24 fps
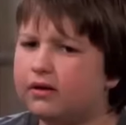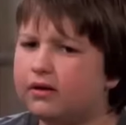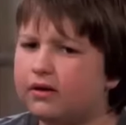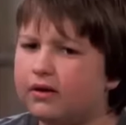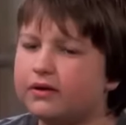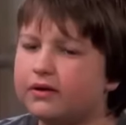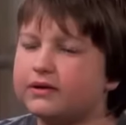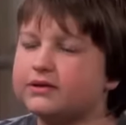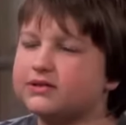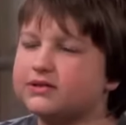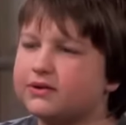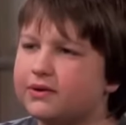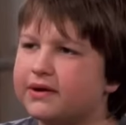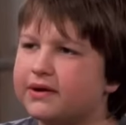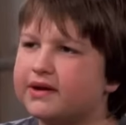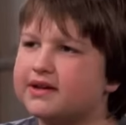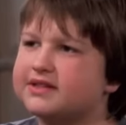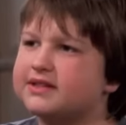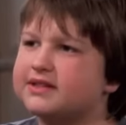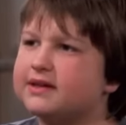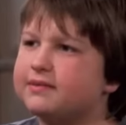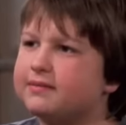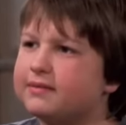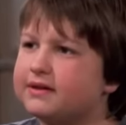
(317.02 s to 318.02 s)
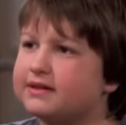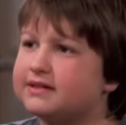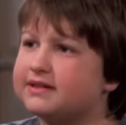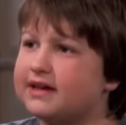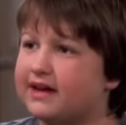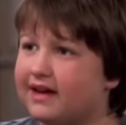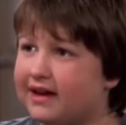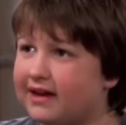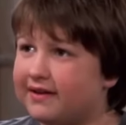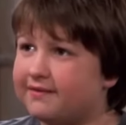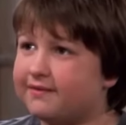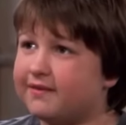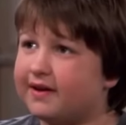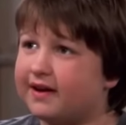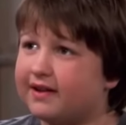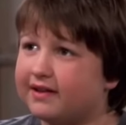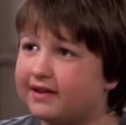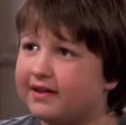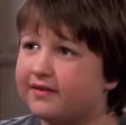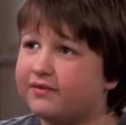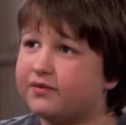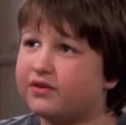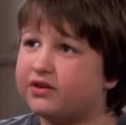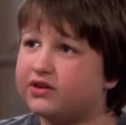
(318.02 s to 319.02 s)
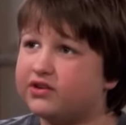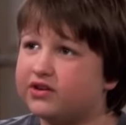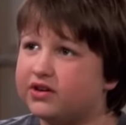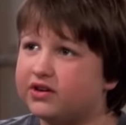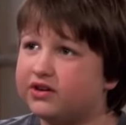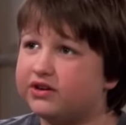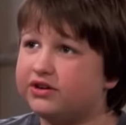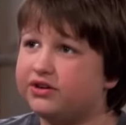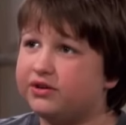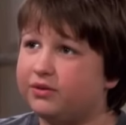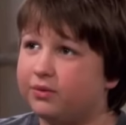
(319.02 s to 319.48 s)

Oh, so I guess that means I've got leverage on